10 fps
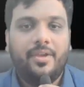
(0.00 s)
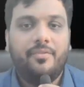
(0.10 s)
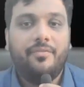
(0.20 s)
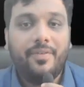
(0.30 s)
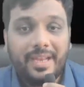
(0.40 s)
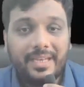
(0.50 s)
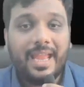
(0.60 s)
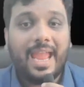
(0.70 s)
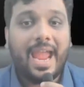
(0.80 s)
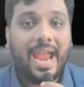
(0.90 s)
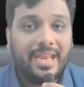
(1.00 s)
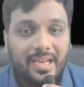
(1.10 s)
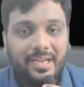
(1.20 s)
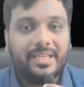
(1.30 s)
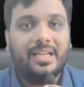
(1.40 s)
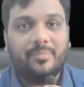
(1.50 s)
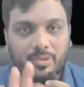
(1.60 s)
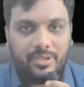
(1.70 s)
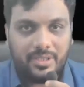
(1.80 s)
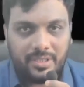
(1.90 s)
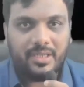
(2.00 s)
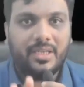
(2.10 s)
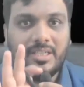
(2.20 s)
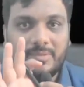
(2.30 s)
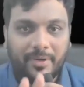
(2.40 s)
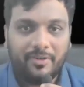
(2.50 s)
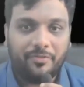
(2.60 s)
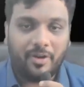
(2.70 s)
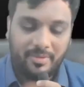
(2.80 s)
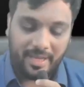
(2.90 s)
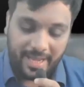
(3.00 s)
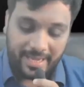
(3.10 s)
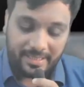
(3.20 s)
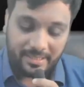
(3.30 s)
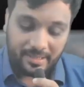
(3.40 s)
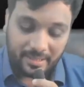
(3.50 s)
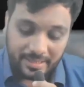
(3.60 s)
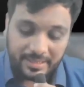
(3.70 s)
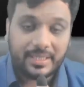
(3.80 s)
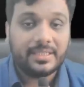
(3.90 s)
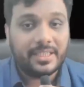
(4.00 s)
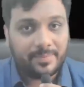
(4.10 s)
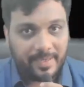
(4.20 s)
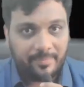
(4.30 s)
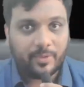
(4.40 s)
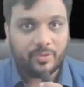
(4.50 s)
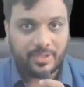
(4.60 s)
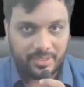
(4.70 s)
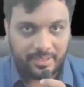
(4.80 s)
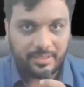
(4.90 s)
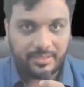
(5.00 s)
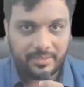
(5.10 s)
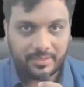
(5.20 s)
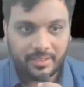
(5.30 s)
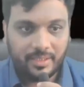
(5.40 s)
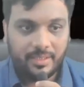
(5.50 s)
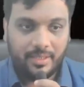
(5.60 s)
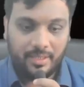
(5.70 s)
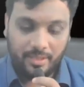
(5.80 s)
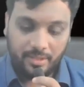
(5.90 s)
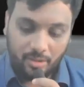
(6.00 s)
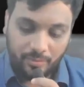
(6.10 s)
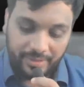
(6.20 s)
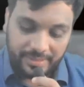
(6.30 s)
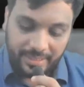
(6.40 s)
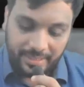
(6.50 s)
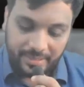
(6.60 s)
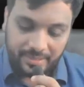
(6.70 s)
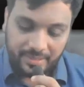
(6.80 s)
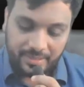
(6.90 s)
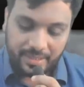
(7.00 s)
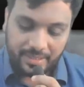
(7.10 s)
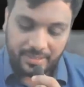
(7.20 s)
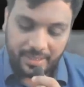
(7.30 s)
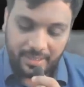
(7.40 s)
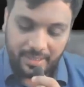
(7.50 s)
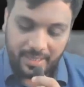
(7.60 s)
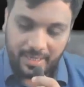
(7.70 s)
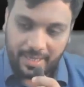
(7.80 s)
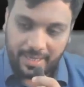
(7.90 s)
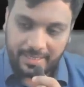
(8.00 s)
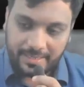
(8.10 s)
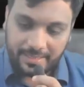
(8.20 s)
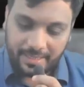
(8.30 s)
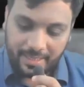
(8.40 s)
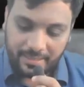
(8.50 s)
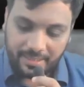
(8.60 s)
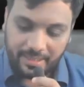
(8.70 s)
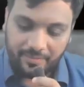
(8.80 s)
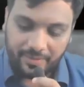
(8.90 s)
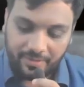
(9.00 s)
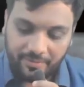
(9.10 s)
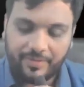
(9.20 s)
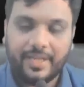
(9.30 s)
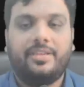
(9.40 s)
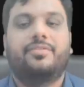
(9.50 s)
When analytical procedure is performed as risk assessment procedure, you will see this discussion in essay 315.